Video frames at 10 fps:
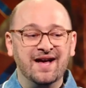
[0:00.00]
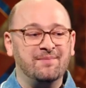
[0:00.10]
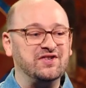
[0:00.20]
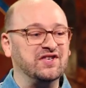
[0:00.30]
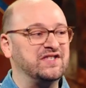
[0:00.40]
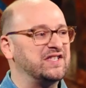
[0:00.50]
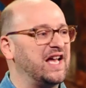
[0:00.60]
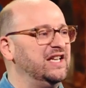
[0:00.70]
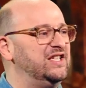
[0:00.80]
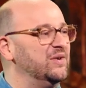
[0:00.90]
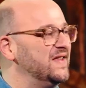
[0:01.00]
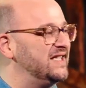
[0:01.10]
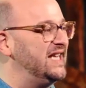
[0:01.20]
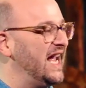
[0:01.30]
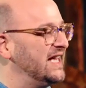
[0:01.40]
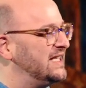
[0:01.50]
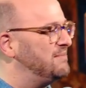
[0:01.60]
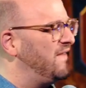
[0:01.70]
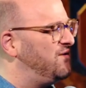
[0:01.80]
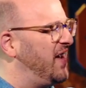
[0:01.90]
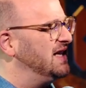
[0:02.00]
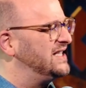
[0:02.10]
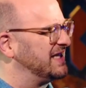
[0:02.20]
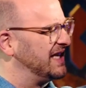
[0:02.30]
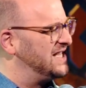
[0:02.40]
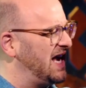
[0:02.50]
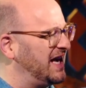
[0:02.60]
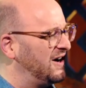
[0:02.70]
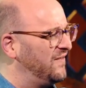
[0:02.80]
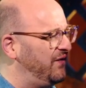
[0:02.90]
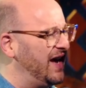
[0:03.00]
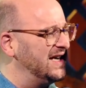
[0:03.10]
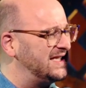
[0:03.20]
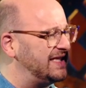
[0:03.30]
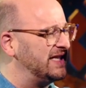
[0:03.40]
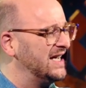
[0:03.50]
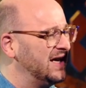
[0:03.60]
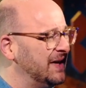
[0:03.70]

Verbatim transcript: but she's just kind of doing this dance in my face, just like shaking her fist.